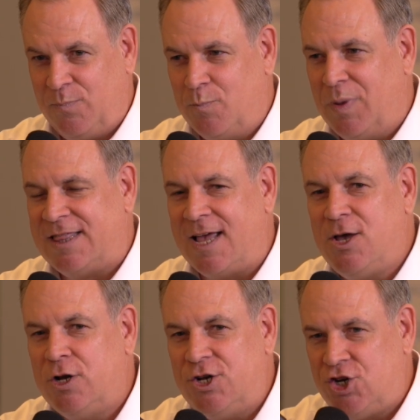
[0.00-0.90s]
But they
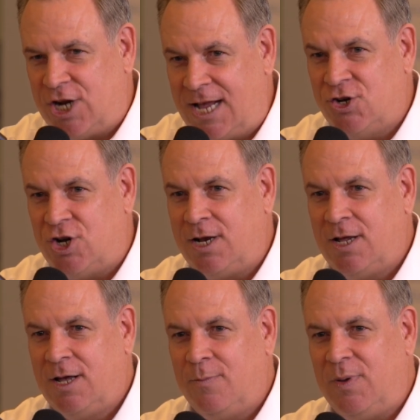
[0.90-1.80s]
couldn't change it
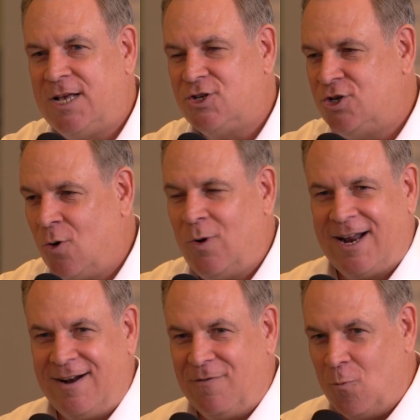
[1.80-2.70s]
because no one
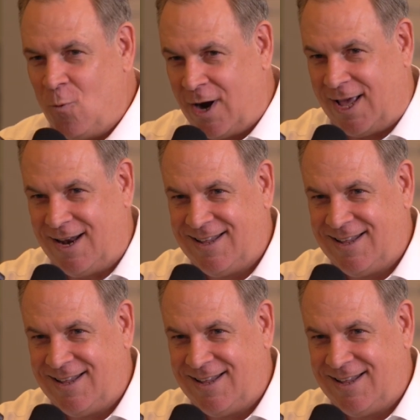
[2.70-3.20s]
had ever won it.